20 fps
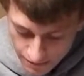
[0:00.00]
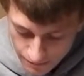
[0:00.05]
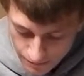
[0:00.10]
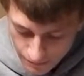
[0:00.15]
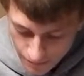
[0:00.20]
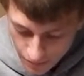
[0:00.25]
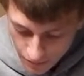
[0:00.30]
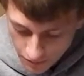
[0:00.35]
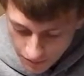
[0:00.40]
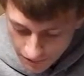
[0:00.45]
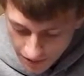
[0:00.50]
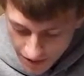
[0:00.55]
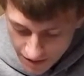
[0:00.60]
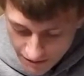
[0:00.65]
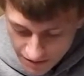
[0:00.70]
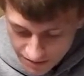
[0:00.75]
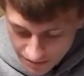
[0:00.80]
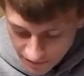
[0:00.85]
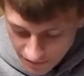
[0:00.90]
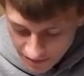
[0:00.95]
Book 5
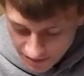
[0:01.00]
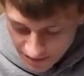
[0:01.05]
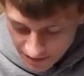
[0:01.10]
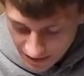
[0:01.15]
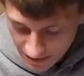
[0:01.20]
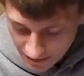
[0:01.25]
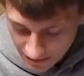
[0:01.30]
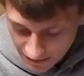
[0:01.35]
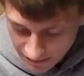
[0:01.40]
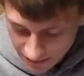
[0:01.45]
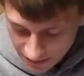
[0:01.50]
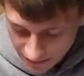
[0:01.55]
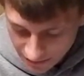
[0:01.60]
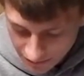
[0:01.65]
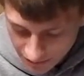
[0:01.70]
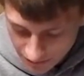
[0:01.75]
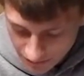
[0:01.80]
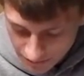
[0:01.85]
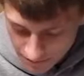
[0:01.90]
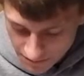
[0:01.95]
explains how to calculate
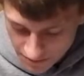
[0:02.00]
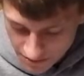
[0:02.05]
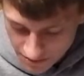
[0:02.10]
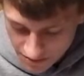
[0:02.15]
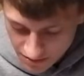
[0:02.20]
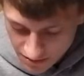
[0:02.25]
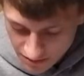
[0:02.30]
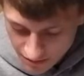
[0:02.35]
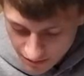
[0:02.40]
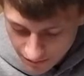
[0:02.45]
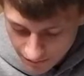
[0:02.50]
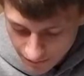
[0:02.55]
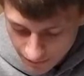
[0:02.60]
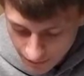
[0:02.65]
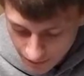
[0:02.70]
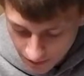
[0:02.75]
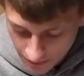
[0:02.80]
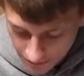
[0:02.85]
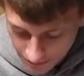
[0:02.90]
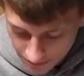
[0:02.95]
the position of the
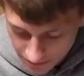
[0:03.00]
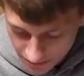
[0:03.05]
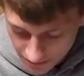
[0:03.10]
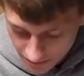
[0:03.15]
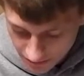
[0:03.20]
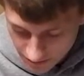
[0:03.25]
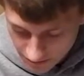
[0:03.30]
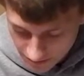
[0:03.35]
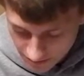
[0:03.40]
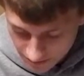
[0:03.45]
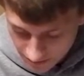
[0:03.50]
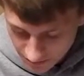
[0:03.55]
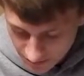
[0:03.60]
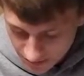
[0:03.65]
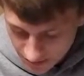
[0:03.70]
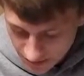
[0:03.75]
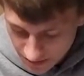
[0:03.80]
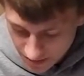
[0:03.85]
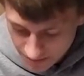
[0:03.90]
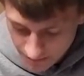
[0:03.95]
wandering stars
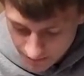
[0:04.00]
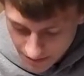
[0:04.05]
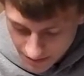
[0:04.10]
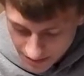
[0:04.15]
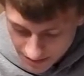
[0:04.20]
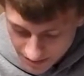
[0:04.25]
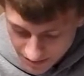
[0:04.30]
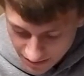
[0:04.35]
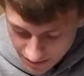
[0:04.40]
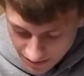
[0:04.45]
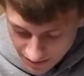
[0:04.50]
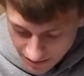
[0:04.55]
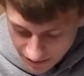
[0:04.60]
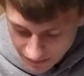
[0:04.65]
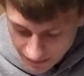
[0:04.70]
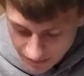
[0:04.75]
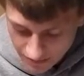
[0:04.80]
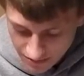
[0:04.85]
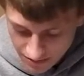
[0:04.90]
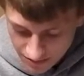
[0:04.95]
based on the
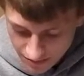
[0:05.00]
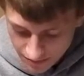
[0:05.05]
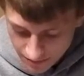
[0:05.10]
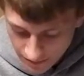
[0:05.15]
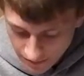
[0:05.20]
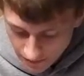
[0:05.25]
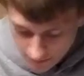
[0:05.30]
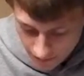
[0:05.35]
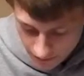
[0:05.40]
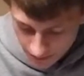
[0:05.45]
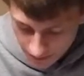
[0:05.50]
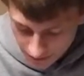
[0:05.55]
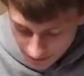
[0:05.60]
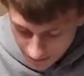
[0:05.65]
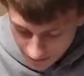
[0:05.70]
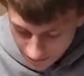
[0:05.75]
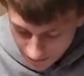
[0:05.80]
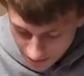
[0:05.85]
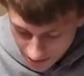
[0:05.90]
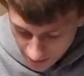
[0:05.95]
heliocentric model and
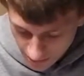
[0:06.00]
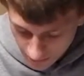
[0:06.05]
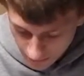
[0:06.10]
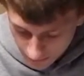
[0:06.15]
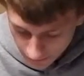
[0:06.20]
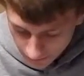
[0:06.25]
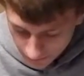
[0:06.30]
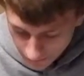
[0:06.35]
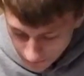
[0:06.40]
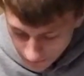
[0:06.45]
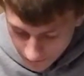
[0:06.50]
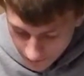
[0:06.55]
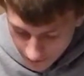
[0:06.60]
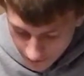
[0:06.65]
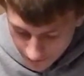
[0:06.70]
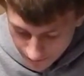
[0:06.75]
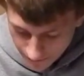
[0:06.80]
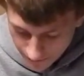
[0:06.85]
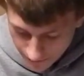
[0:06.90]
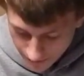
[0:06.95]
gives tables for the
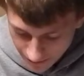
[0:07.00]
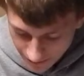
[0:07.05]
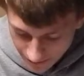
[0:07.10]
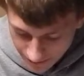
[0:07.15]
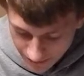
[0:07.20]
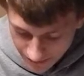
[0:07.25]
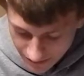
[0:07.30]
5 planets.